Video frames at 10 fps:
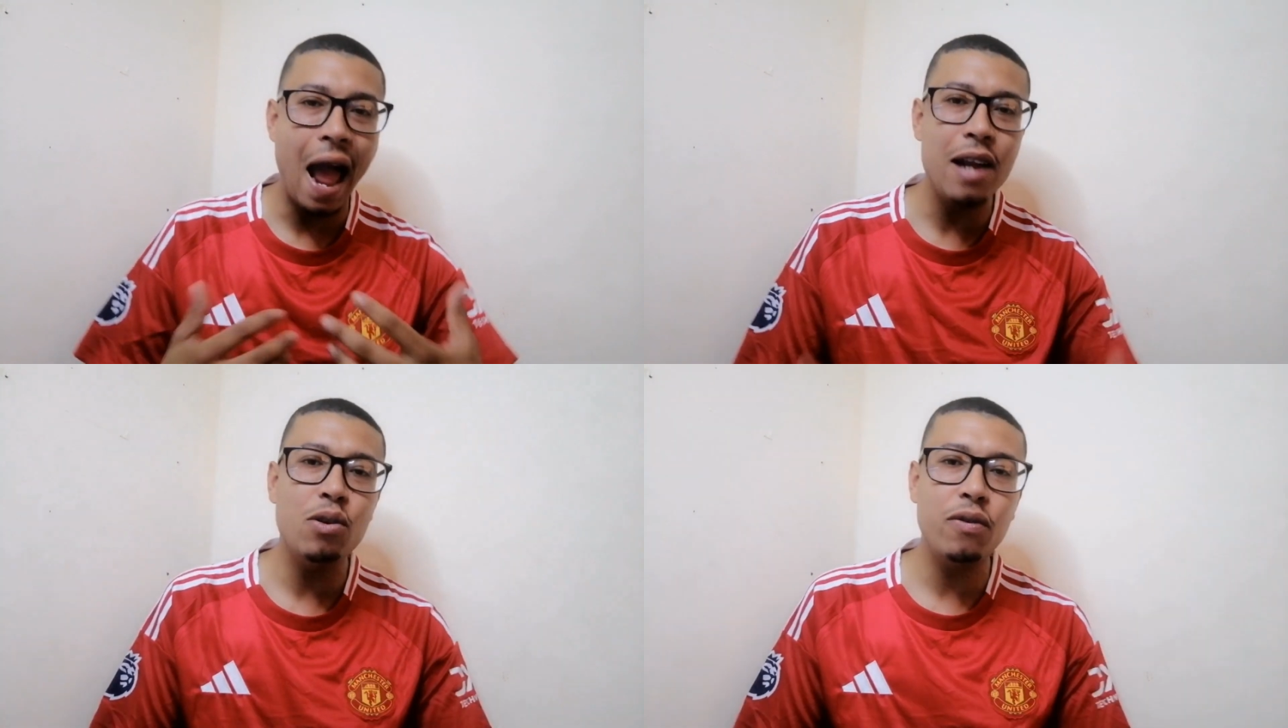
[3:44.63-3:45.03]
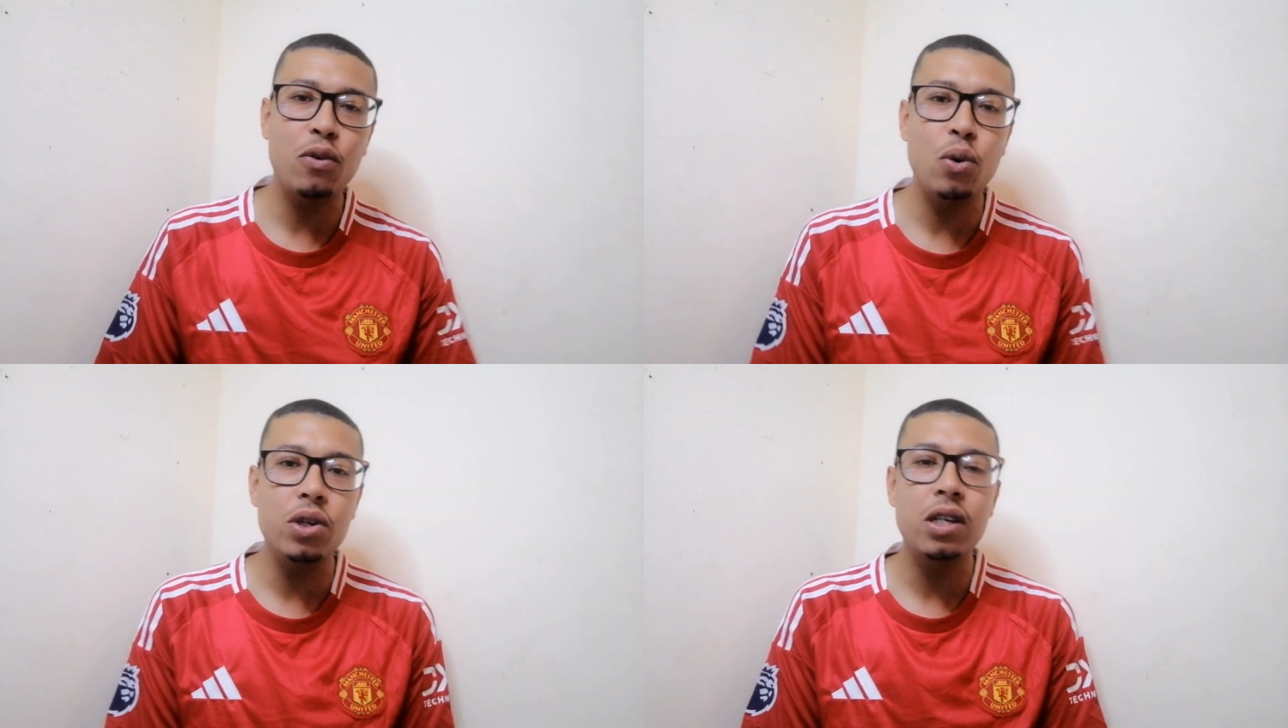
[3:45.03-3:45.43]
And
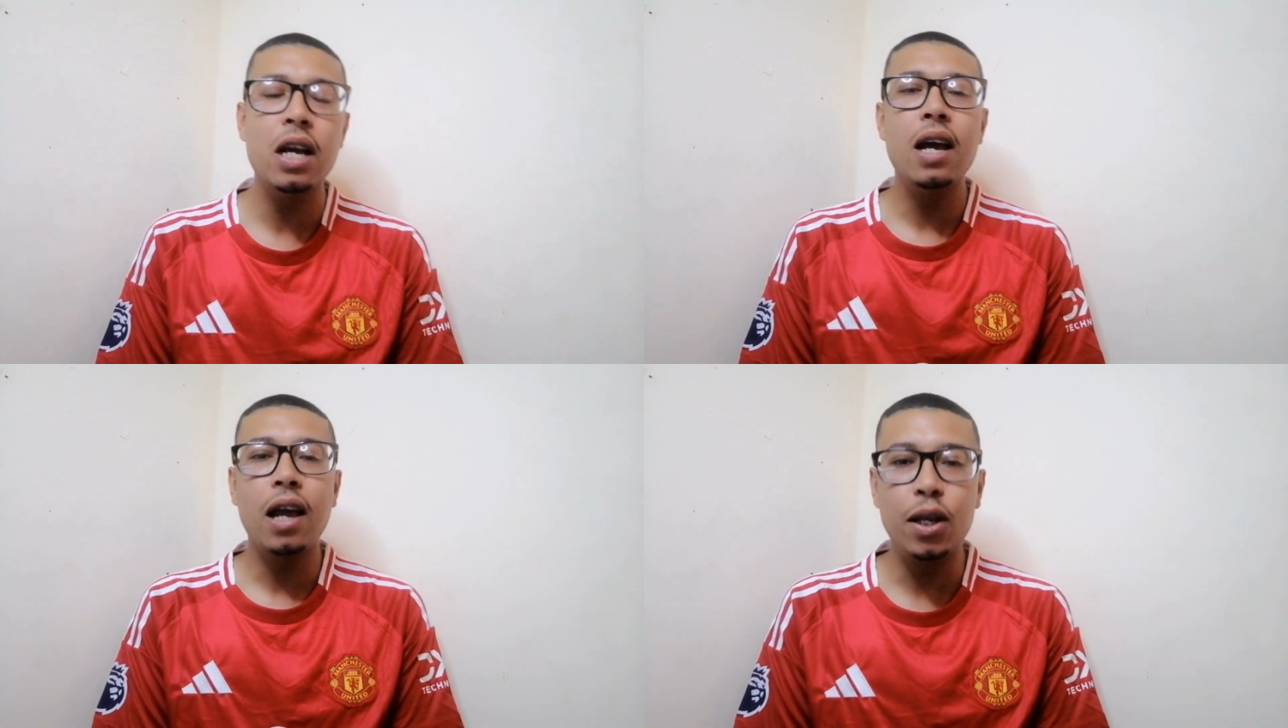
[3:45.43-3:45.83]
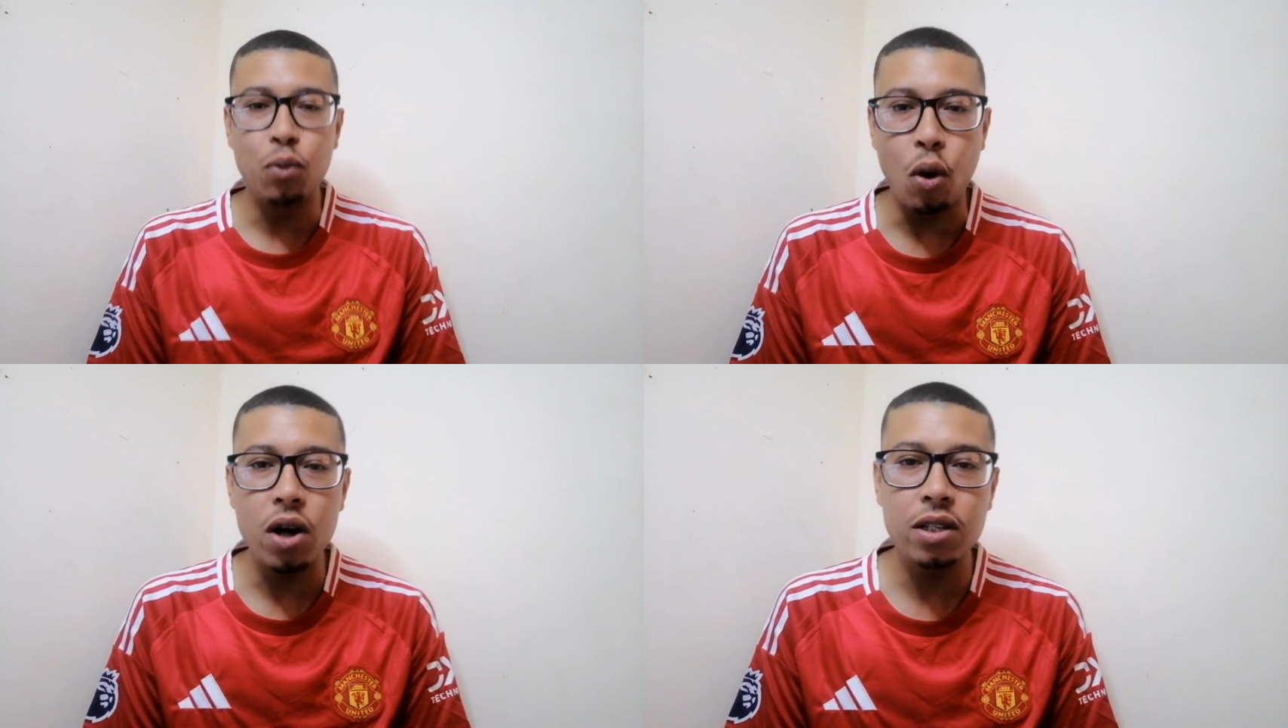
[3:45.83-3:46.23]
of course,
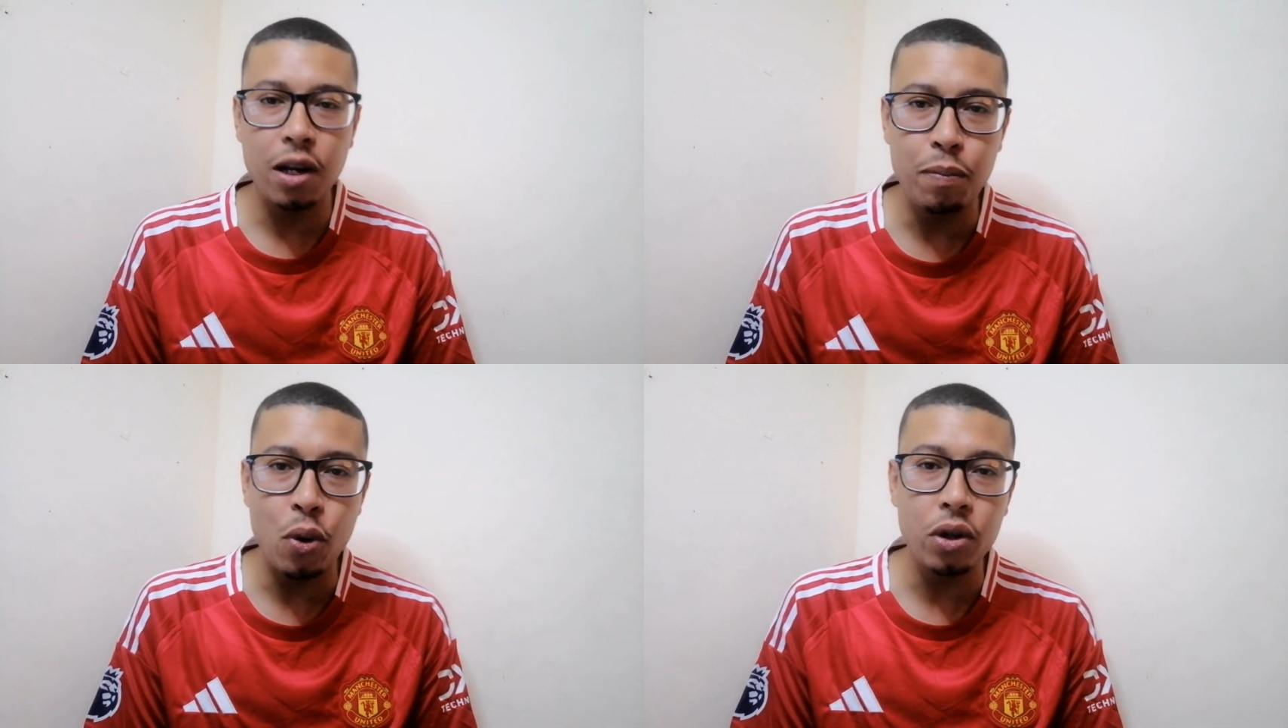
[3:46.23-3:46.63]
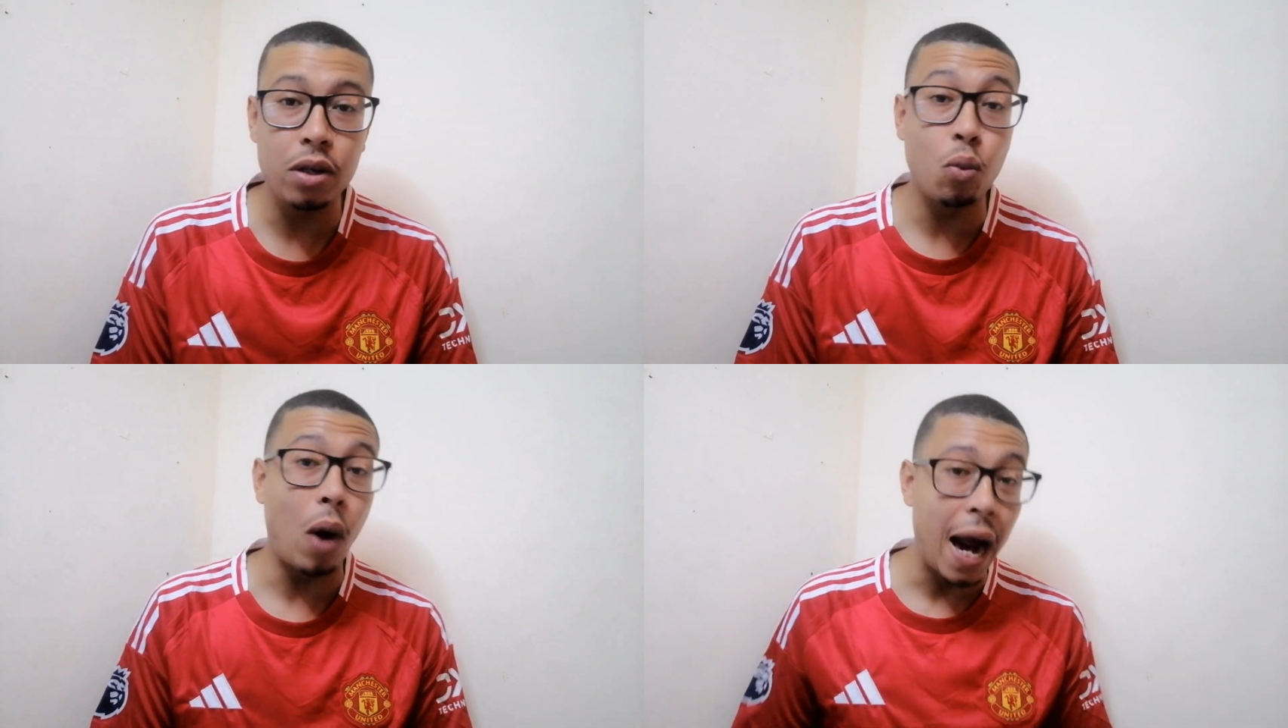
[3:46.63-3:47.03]
it was
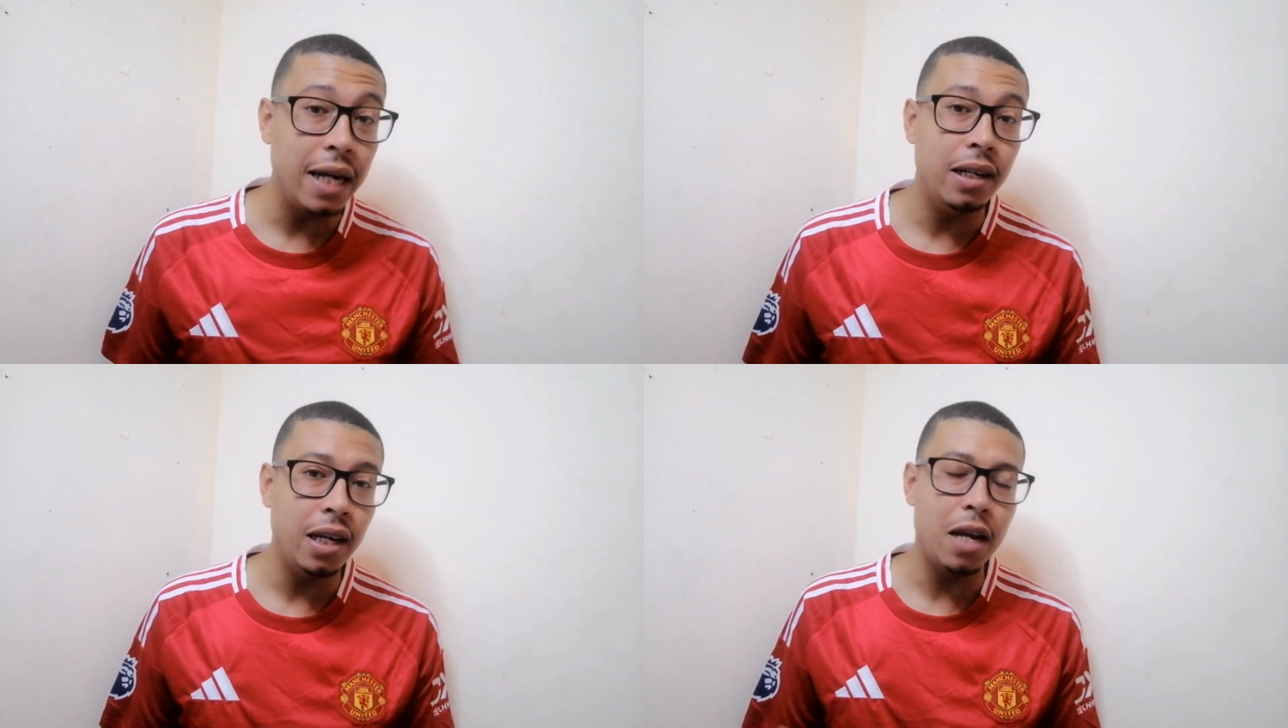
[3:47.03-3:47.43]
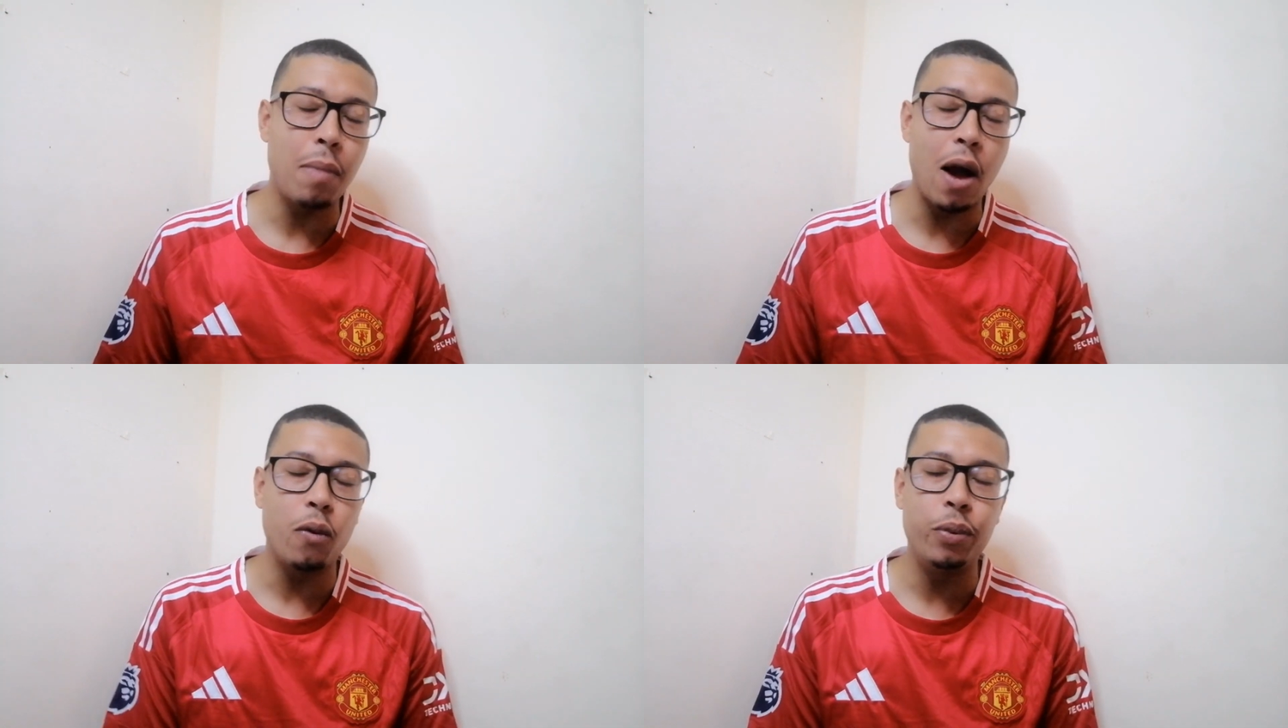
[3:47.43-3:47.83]
reported widely,
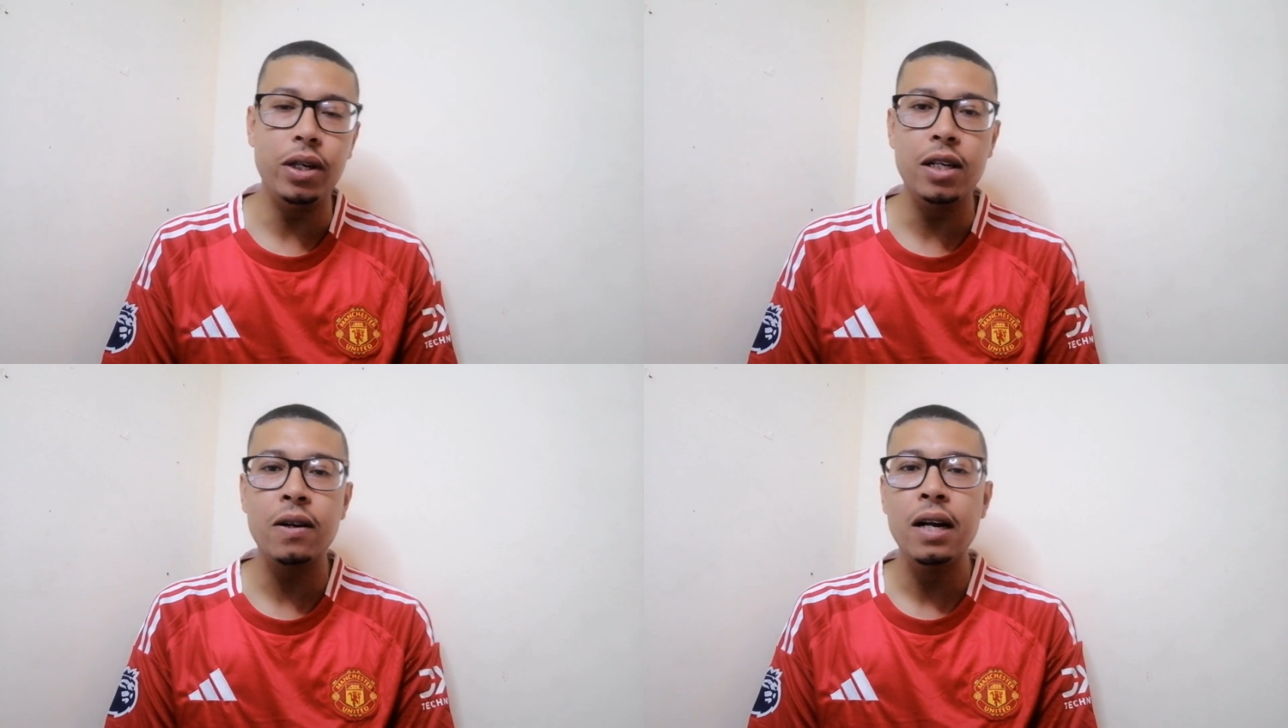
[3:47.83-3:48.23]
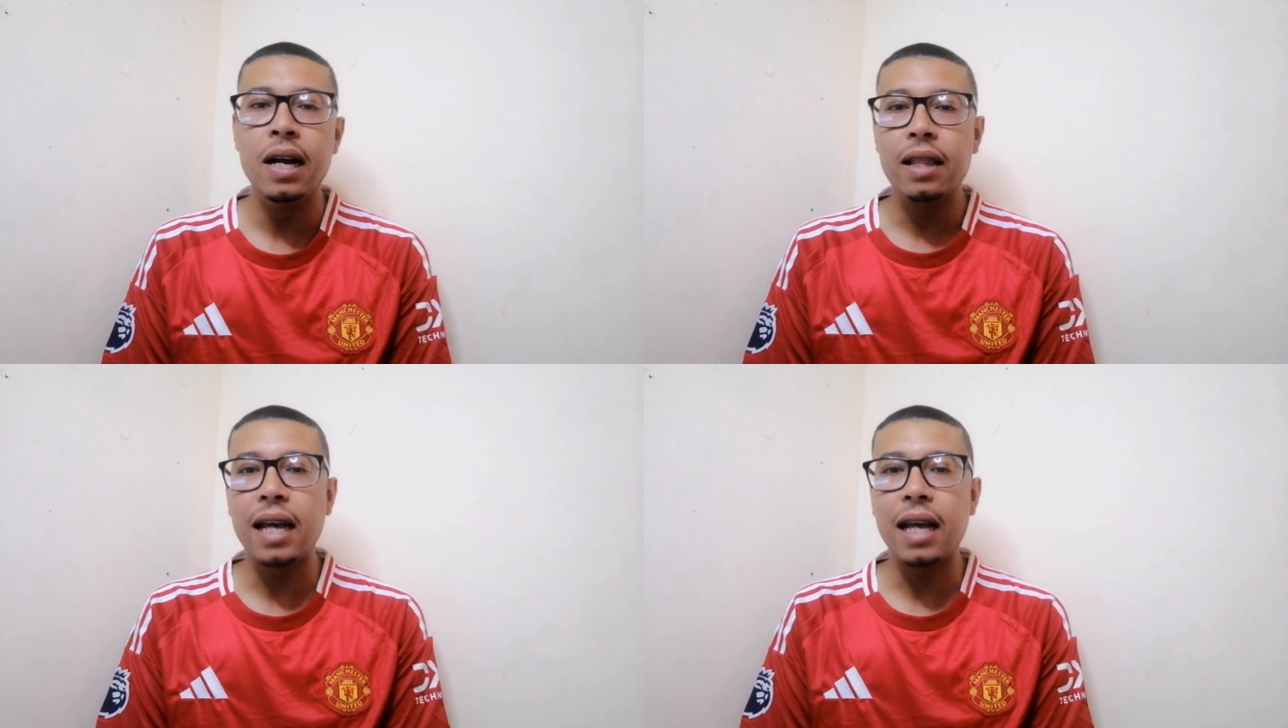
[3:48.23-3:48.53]
in my opinion,